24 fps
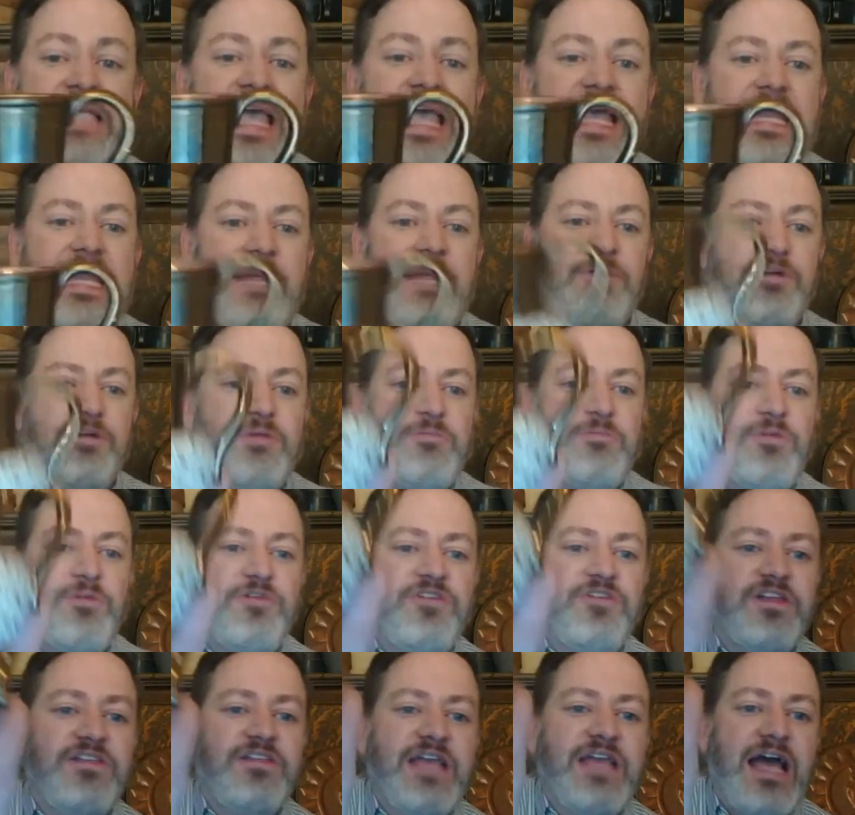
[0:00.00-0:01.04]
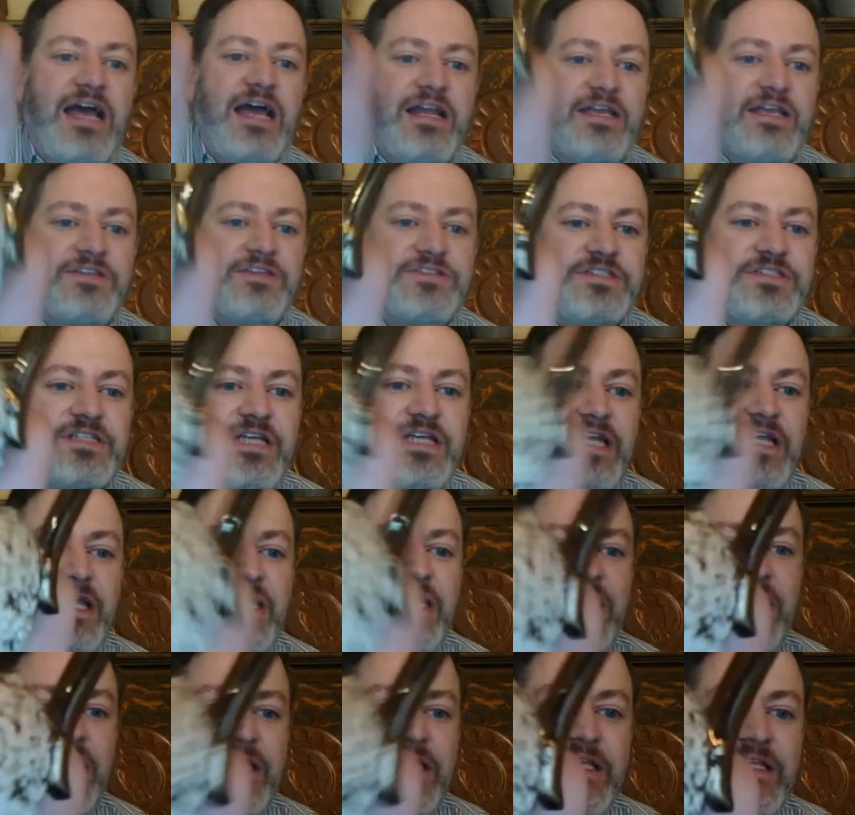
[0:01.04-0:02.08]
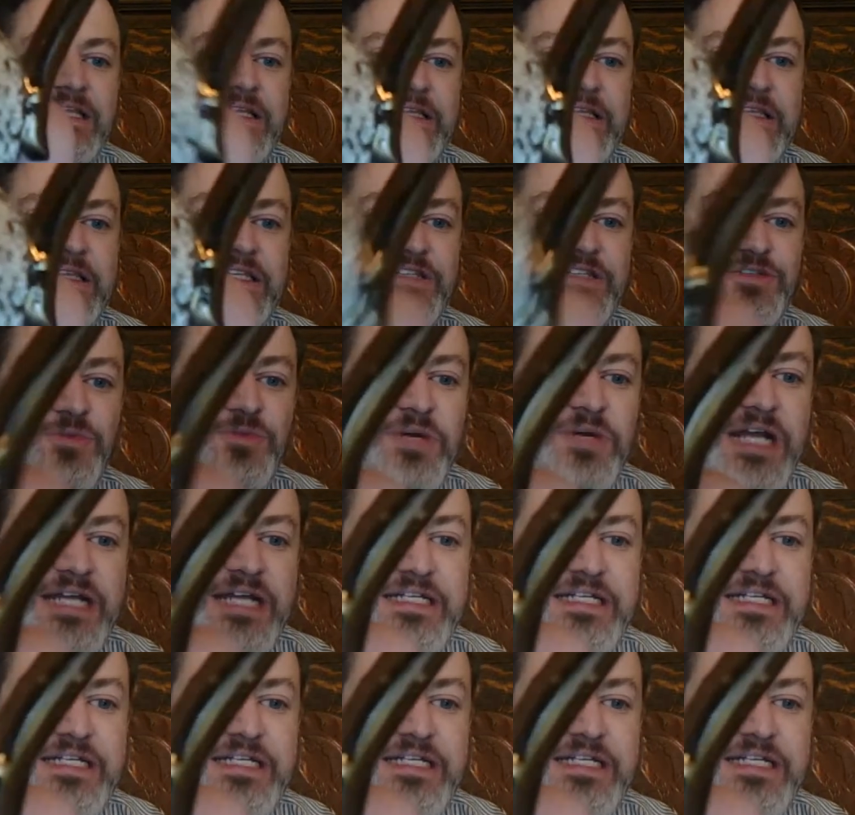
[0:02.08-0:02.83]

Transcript: And I'm going to be perfectly honest. This one I